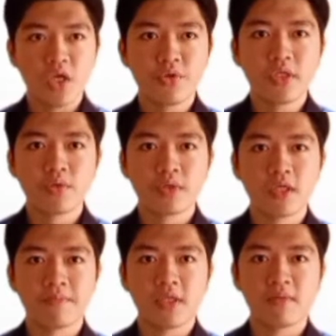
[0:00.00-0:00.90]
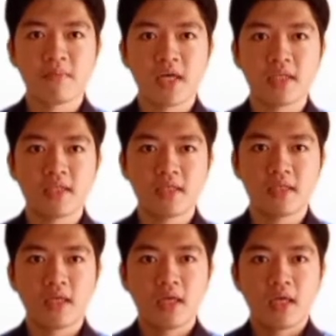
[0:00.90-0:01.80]
You need to keep in mind that
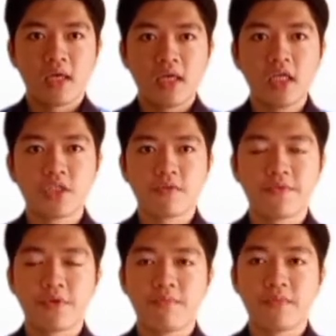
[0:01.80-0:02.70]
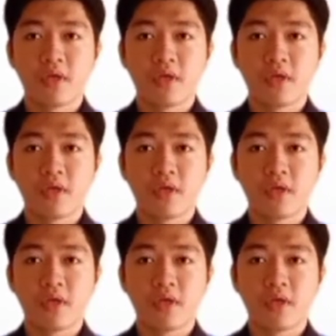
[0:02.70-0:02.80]
each of your